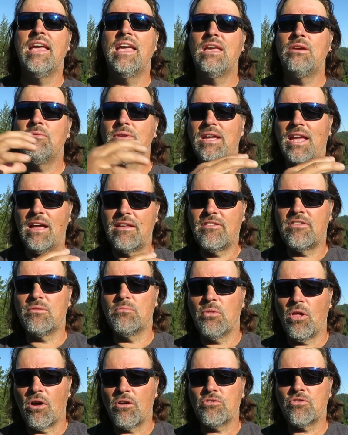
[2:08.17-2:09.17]
He would catch
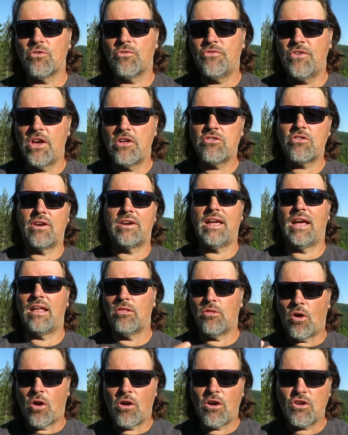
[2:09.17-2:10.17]
some larger fish on
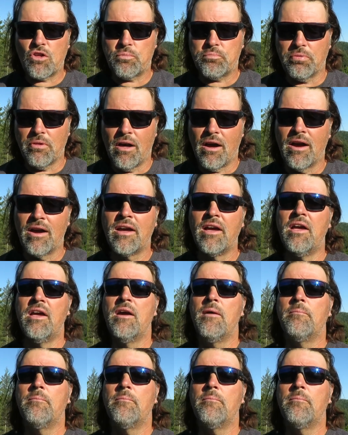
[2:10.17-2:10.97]
that large plug,